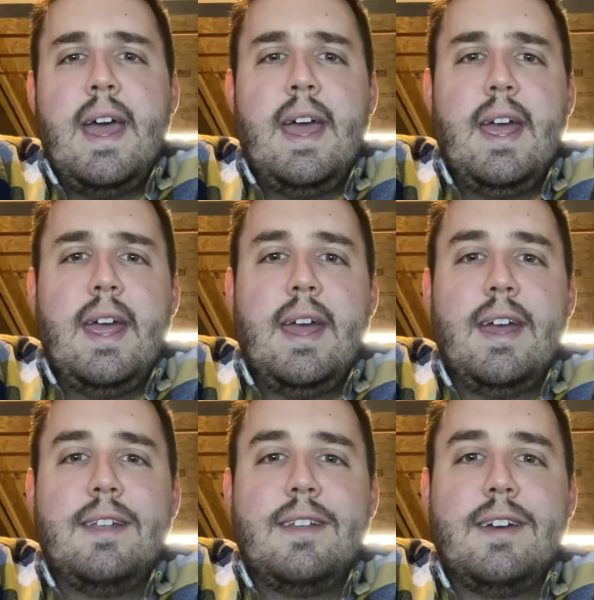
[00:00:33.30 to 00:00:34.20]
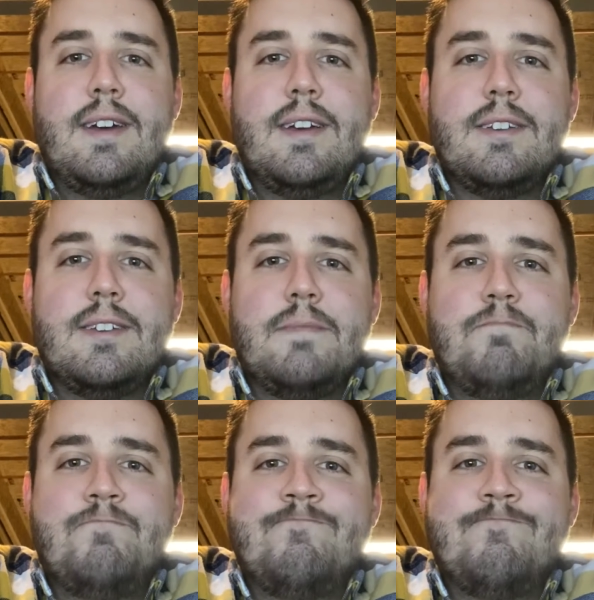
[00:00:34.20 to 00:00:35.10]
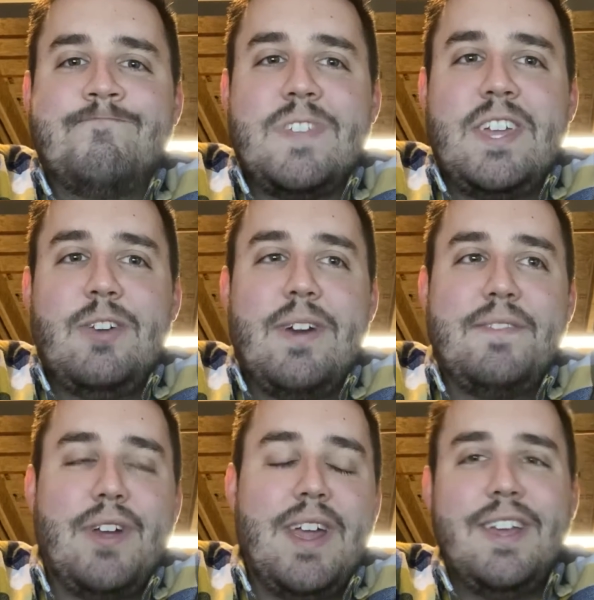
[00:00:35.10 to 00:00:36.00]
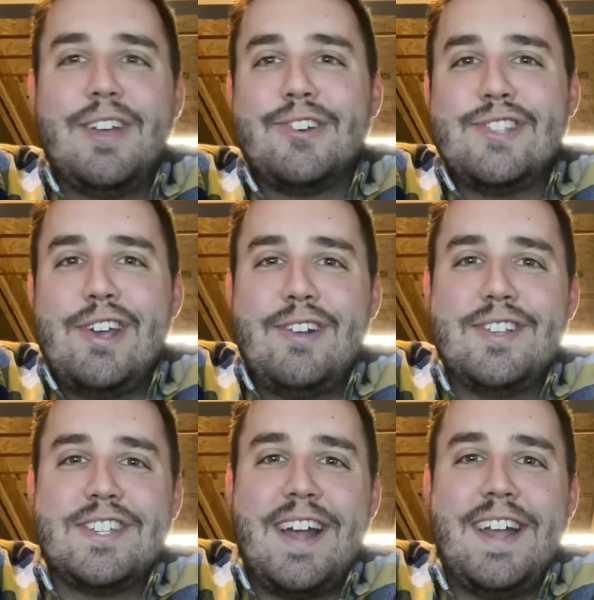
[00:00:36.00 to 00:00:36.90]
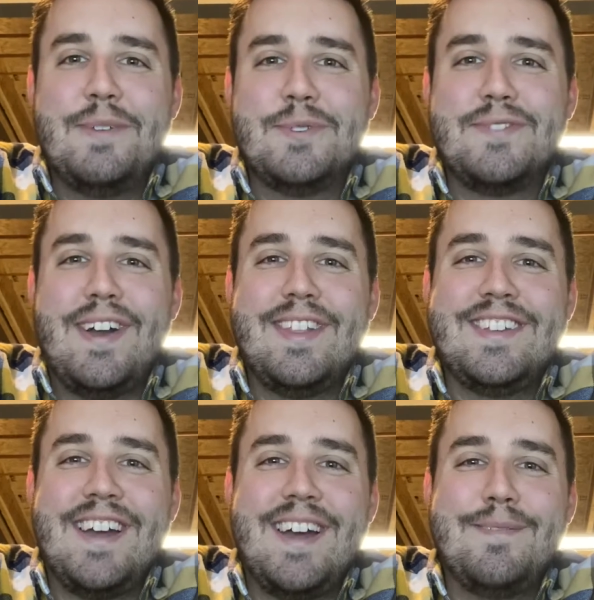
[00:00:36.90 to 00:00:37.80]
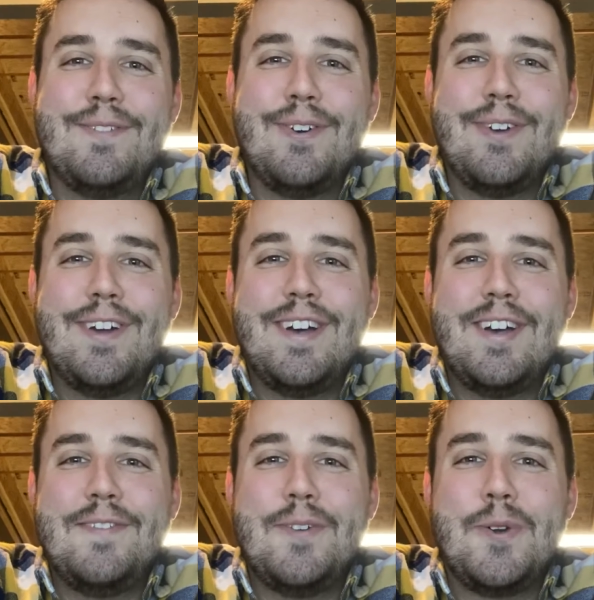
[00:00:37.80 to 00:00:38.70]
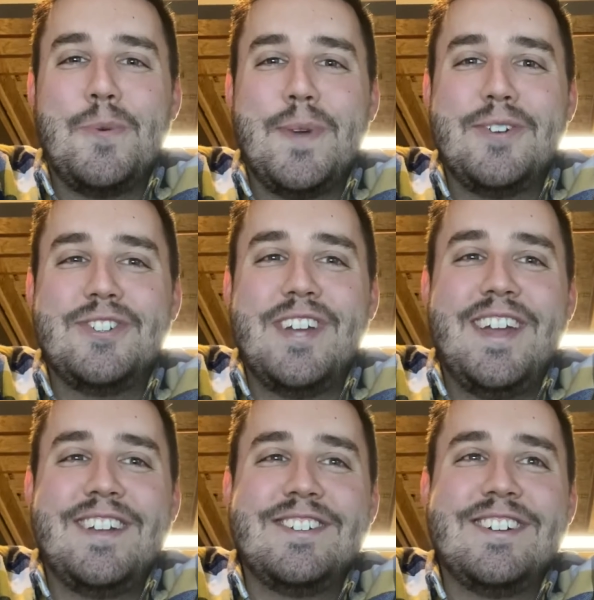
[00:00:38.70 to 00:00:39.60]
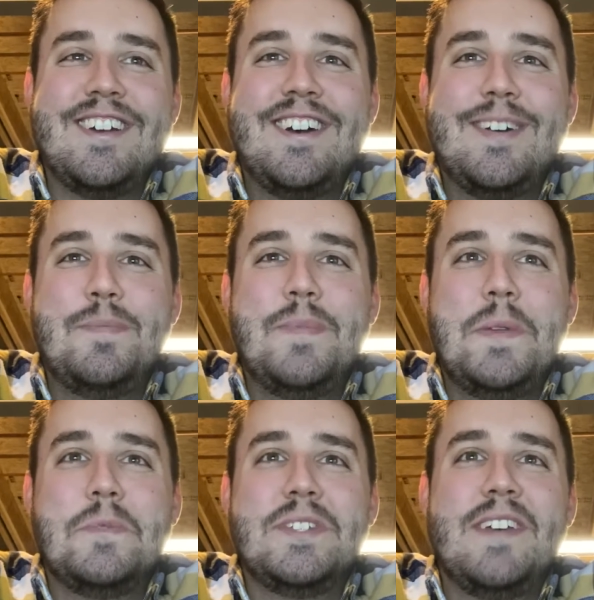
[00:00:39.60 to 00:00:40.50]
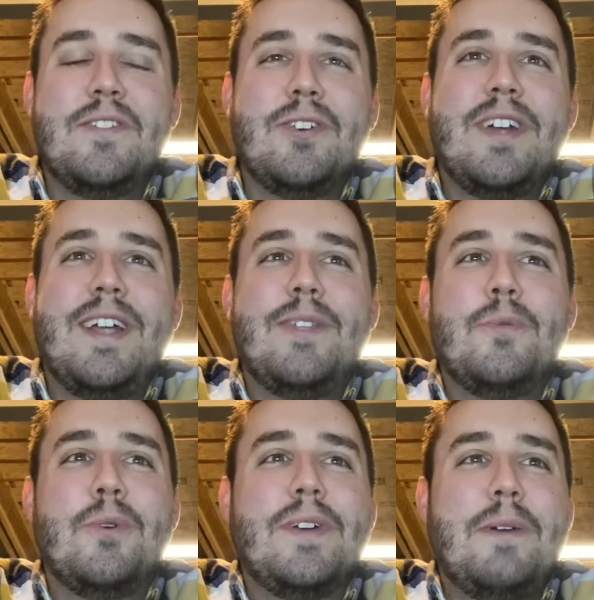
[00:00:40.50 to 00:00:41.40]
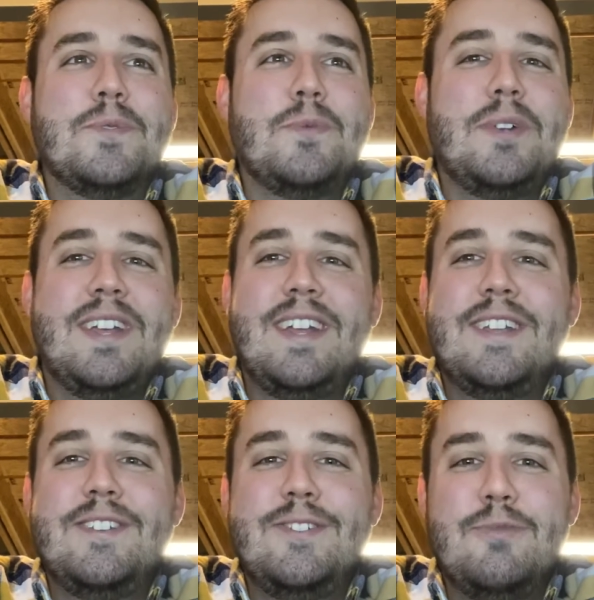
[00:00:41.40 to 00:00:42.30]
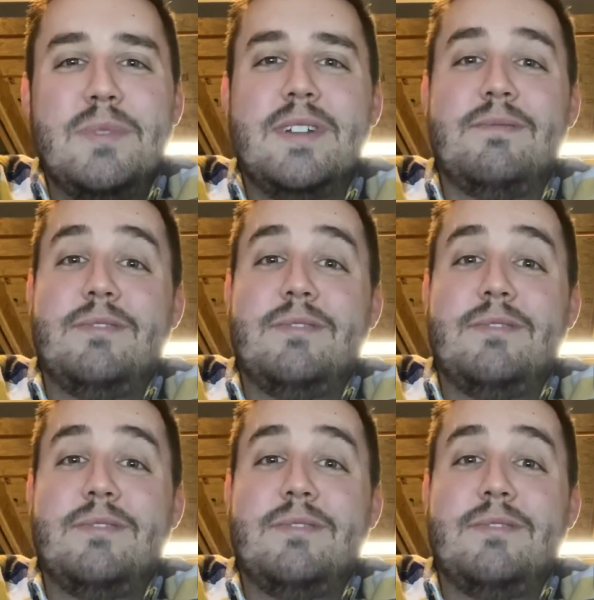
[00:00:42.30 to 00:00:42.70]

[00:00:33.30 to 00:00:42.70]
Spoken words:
And after 8 years there, decided it was finally time for a career change. It was never kind of the work I was wanting to get into, but